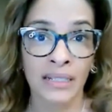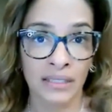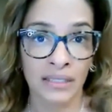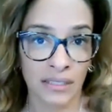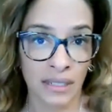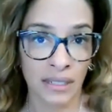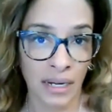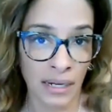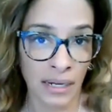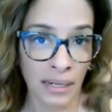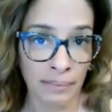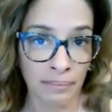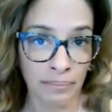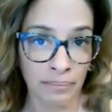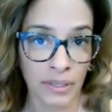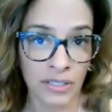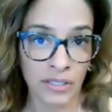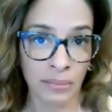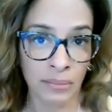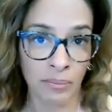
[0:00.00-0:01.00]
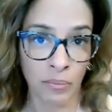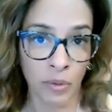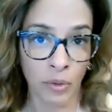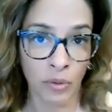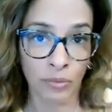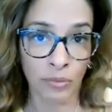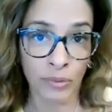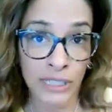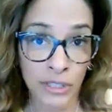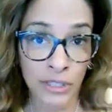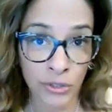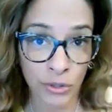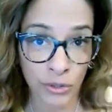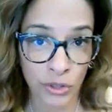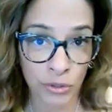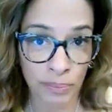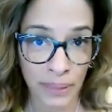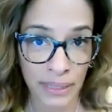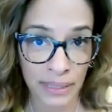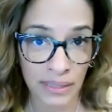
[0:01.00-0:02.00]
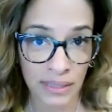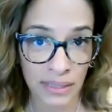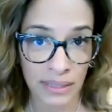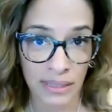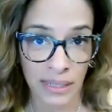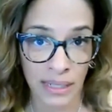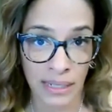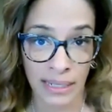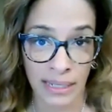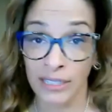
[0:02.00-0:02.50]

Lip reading: some research-based